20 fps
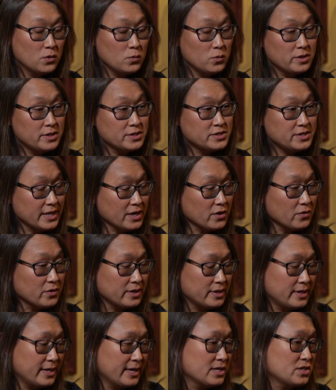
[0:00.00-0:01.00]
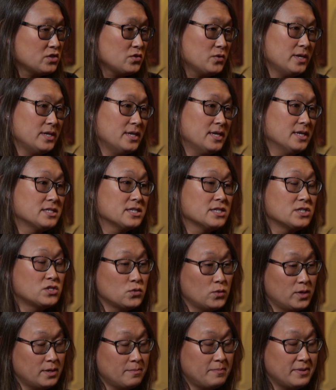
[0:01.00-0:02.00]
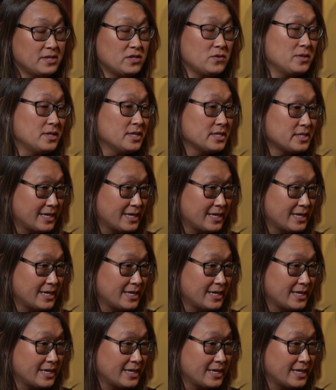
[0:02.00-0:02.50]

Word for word: Well, the sacroiliac joint is the joint between the